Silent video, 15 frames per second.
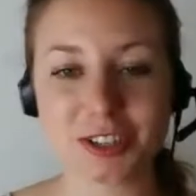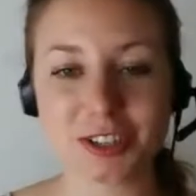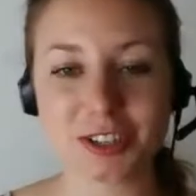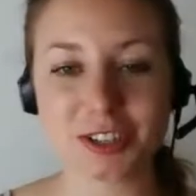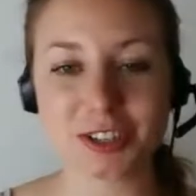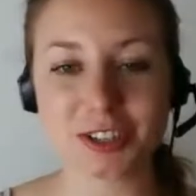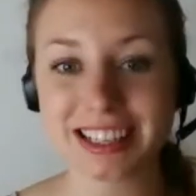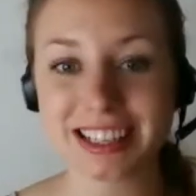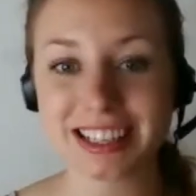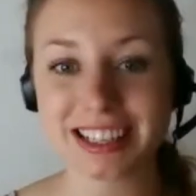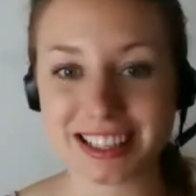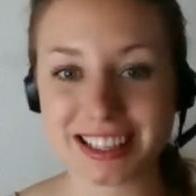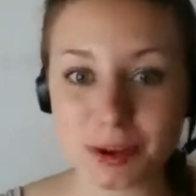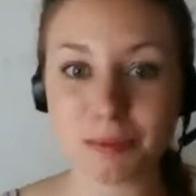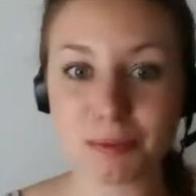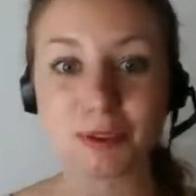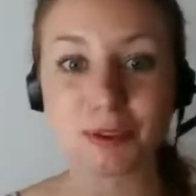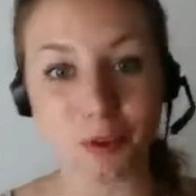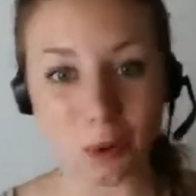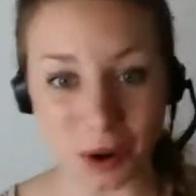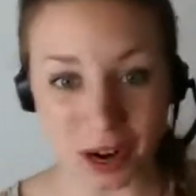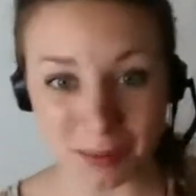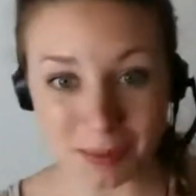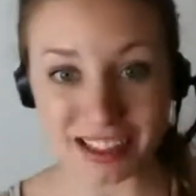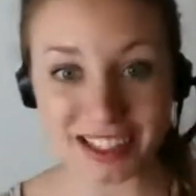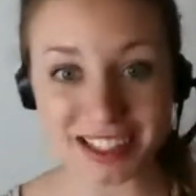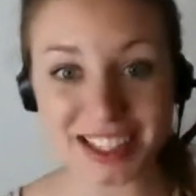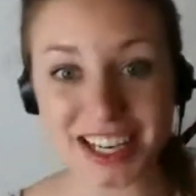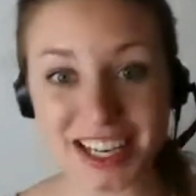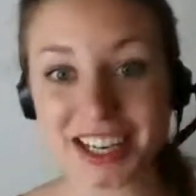so I need to save it before I make the
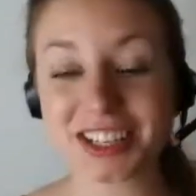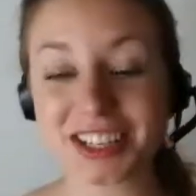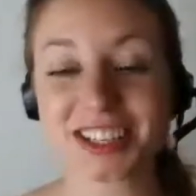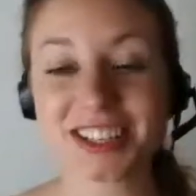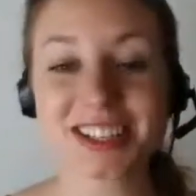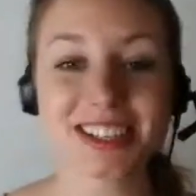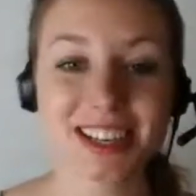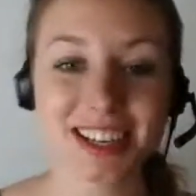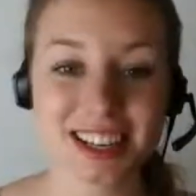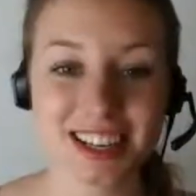changes.